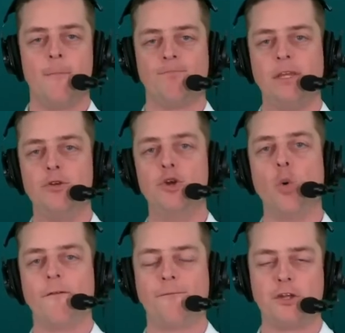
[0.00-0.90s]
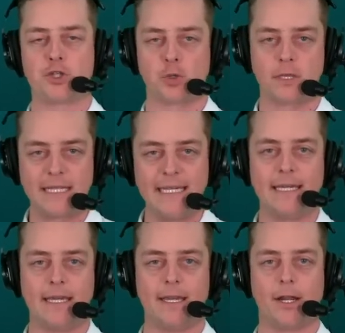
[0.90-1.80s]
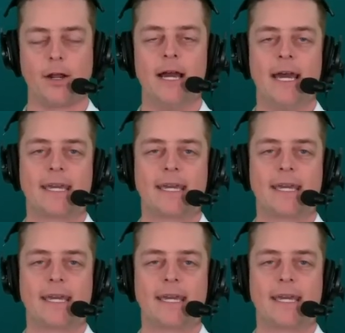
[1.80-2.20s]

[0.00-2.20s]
the new official league year